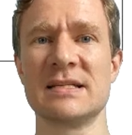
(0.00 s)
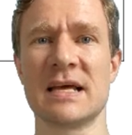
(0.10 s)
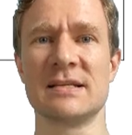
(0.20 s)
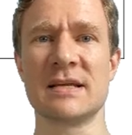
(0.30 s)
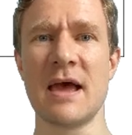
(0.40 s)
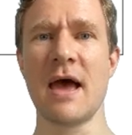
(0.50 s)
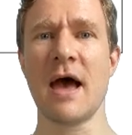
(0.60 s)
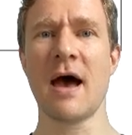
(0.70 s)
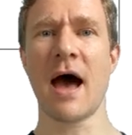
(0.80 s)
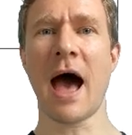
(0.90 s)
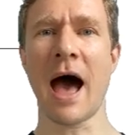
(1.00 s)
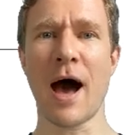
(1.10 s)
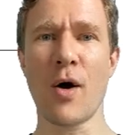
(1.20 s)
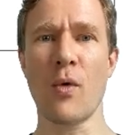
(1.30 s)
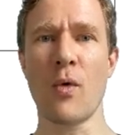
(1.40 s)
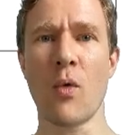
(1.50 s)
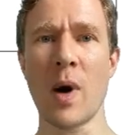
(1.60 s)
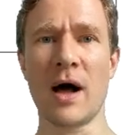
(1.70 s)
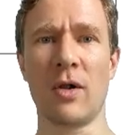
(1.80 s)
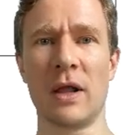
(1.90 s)
says, how
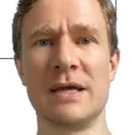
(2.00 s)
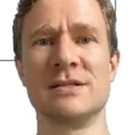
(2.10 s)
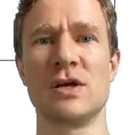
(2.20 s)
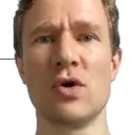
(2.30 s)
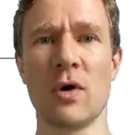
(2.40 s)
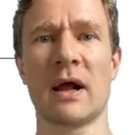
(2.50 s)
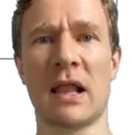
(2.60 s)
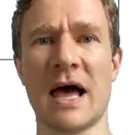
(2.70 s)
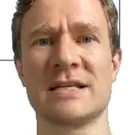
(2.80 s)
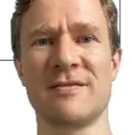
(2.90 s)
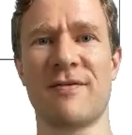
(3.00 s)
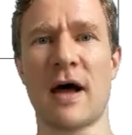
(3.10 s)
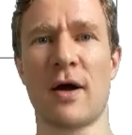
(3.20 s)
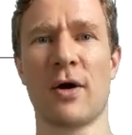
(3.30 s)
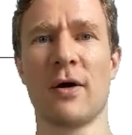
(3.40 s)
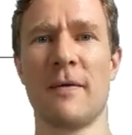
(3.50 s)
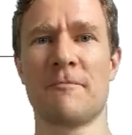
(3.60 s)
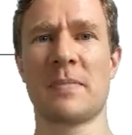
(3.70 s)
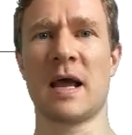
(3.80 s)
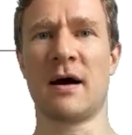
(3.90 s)
well is your classifier
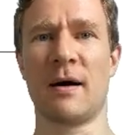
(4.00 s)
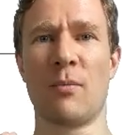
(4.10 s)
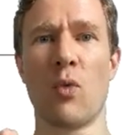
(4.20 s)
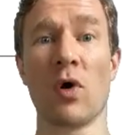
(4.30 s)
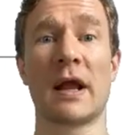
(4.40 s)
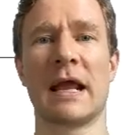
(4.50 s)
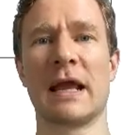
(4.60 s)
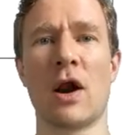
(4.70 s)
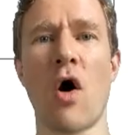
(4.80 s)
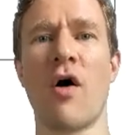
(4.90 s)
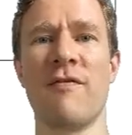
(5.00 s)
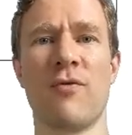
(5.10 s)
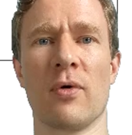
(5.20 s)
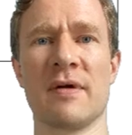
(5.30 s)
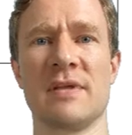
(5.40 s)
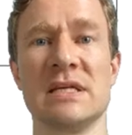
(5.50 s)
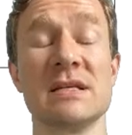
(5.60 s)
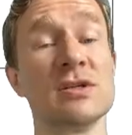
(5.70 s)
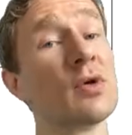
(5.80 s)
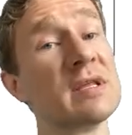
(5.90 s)
um, working in all four of these?
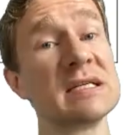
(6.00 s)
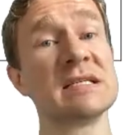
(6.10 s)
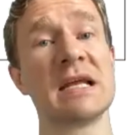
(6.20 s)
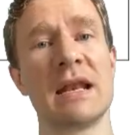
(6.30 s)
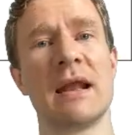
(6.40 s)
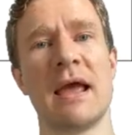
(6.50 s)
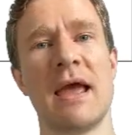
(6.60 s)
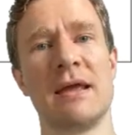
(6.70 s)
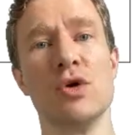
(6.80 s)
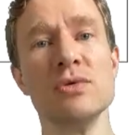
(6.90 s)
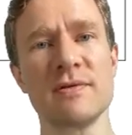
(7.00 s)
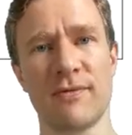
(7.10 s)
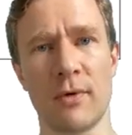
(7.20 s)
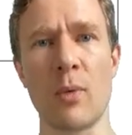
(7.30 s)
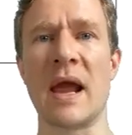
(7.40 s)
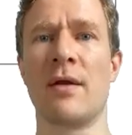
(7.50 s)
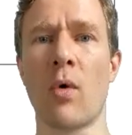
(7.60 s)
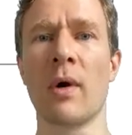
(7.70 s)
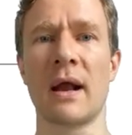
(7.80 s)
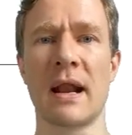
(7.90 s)
And so this is an, a useful way to
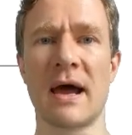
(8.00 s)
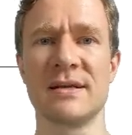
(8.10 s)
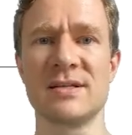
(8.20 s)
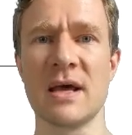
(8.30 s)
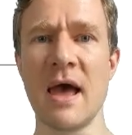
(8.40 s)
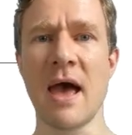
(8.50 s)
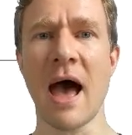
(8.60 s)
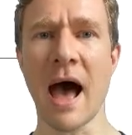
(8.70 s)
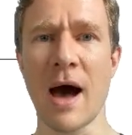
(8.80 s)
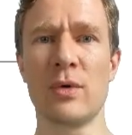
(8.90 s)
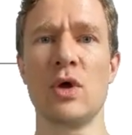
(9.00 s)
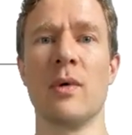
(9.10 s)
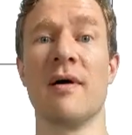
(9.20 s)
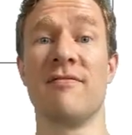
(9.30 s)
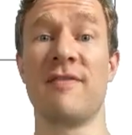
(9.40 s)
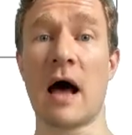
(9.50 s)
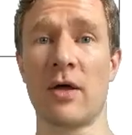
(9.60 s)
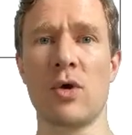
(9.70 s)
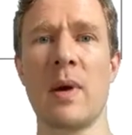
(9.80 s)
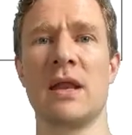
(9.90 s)
organize how you
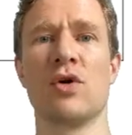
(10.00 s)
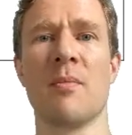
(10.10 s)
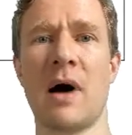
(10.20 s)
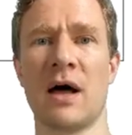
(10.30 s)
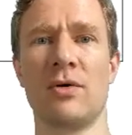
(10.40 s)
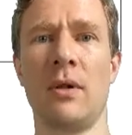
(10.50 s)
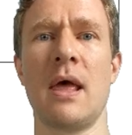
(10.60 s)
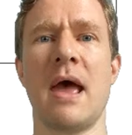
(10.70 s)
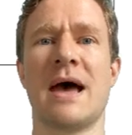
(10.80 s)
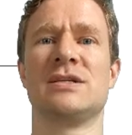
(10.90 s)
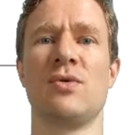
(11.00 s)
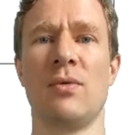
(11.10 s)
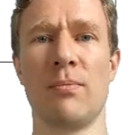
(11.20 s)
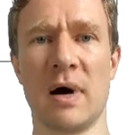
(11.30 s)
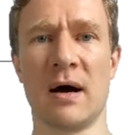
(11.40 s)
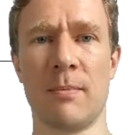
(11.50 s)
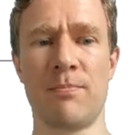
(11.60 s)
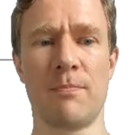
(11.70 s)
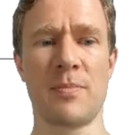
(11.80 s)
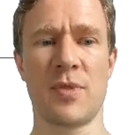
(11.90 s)
evaluate your model as you uh,
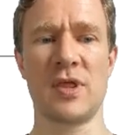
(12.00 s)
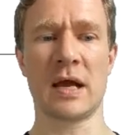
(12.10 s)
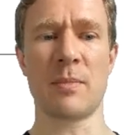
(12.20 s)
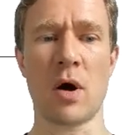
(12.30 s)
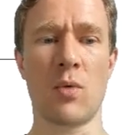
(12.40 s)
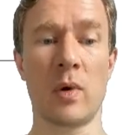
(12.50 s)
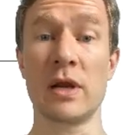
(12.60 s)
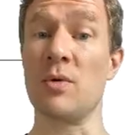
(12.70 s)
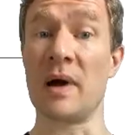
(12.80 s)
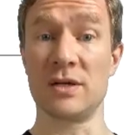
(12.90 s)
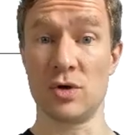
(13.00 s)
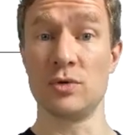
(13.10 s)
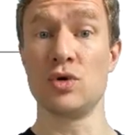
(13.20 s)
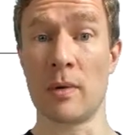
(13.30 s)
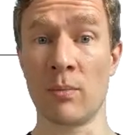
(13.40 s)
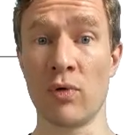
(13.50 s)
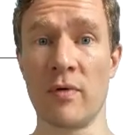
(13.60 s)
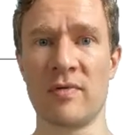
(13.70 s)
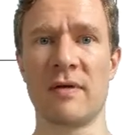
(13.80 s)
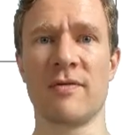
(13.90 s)
think about what you might do to
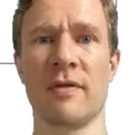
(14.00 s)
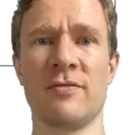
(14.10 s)
improve it for the